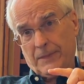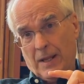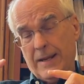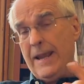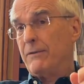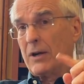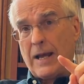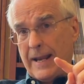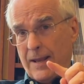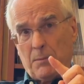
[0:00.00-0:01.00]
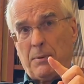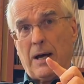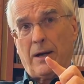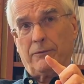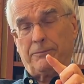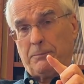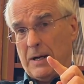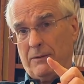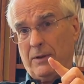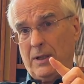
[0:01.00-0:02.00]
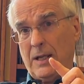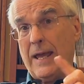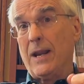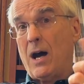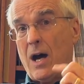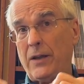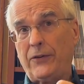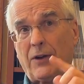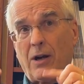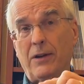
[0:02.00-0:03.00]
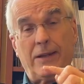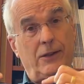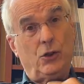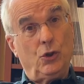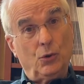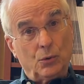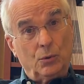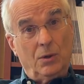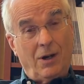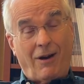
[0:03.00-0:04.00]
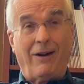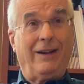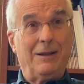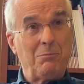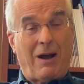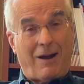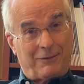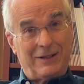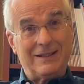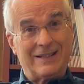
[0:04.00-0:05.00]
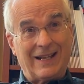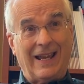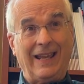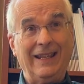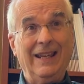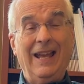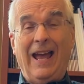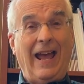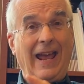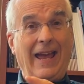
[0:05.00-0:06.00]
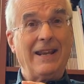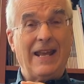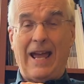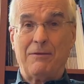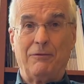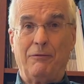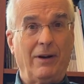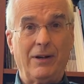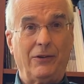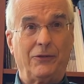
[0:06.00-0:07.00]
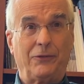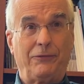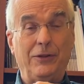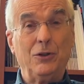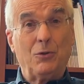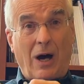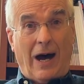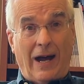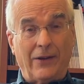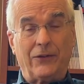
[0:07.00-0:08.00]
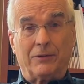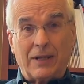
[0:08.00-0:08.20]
never got out of poverty, and odds are that you are in poverty today and have very few odds of